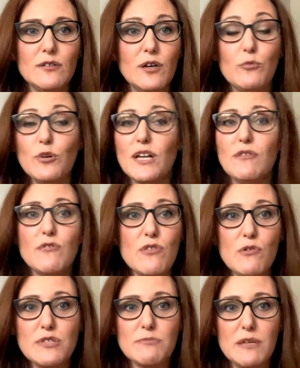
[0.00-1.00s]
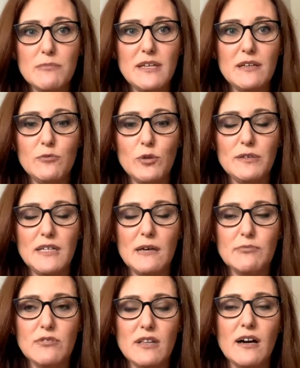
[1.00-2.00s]
and whatever those may be, will be
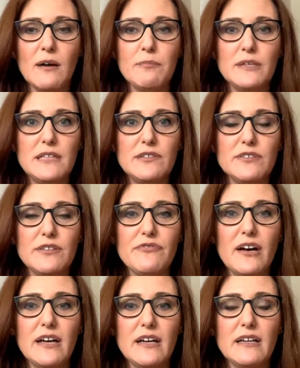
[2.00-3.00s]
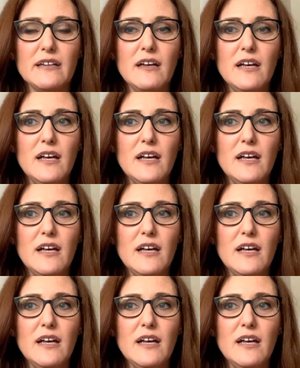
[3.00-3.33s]
up to the company to define,